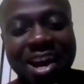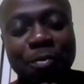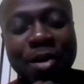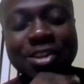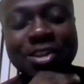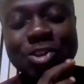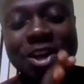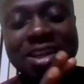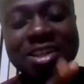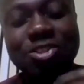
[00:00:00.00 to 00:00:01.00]
Now, but
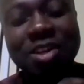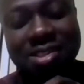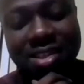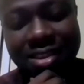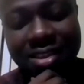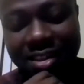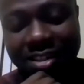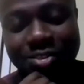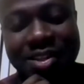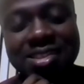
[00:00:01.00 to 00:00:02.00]
you know the interesting
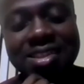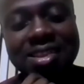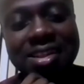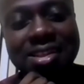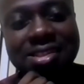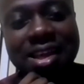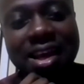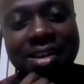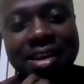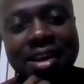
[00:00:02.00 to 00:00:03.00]
thing? The interesting thing is
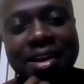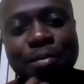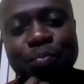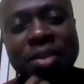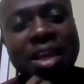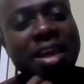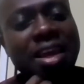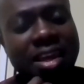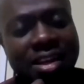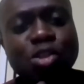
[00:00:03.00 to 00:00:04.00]
that
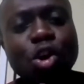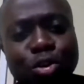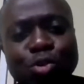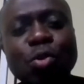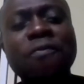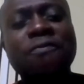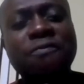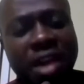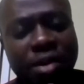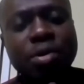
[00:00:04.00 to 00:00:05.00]
it is also
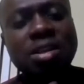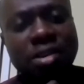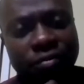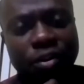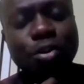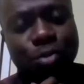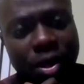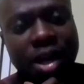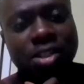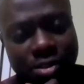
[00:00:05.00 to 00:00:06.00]
very difficult to
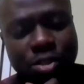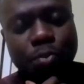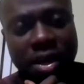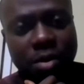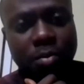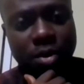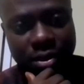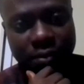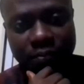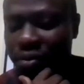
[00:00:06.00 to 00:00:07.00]
catch the spider
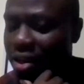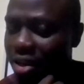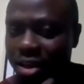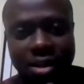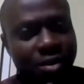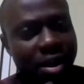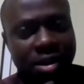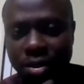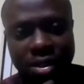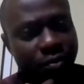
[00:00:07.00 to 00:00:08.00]
monkey.
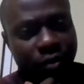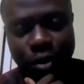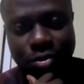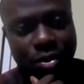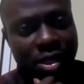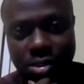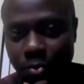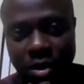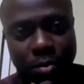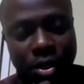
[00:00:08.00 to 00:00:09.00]
Incredibly difficult to catch the
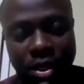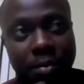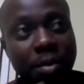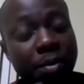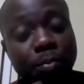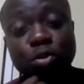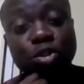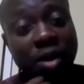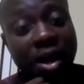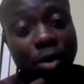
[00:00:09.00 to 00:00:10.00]
spider monkey. I mean, people
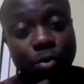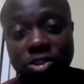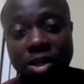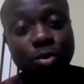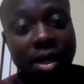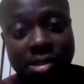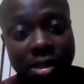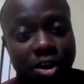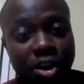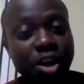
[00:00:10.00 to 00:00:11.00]
try with
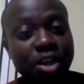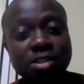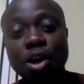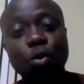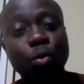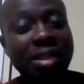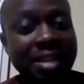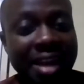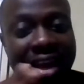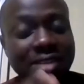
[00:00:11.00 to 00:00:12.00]
tranquilizer guns, with
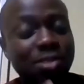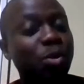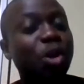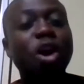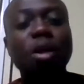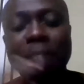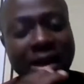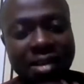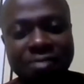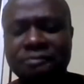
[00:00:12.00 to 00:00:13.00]
nets, with all
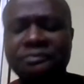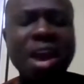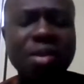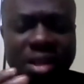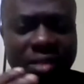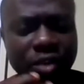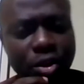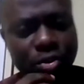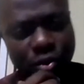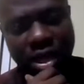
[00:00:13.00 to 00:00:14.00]
manner. Very
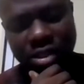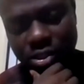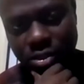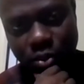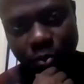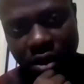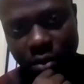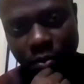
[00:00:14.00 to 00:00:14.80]
difficult to catch the spider